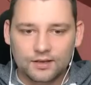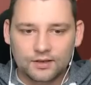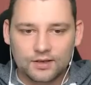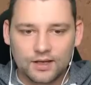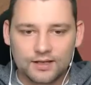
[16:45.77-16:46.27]

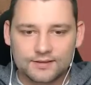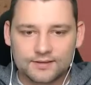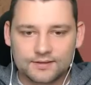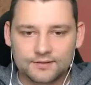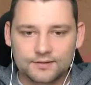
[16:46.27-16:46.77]

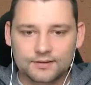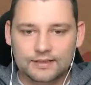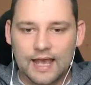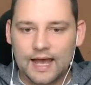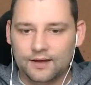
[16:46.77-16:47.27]
Because,
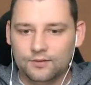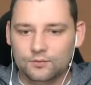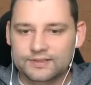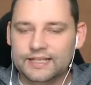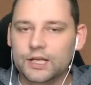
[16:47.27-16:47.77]
yeah.
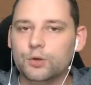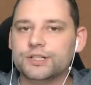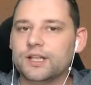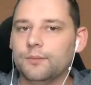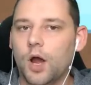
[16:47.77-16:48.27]
We'll see you in
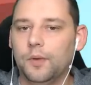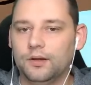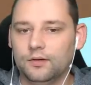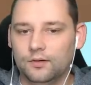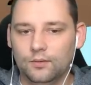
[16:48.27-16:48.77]
just a
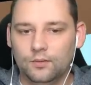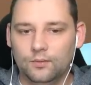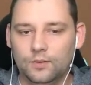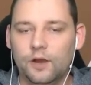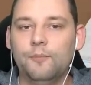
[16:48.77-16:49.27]
moment
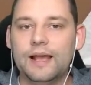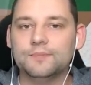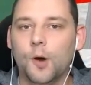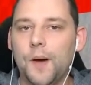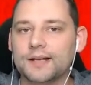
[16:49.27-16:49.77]
when I've placed
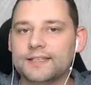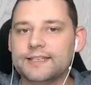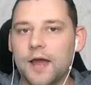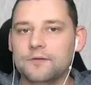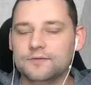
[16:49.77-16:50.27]
more boxes
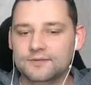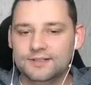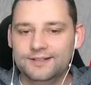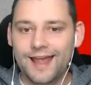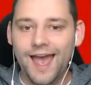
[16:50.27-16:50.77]
down.
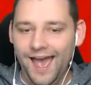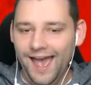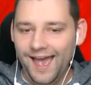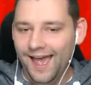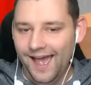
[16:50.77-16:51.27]

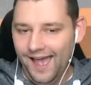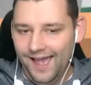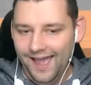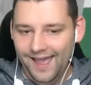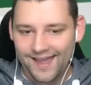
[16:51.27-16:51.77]

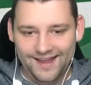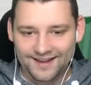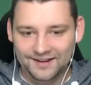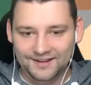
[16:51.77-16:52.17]
Yay!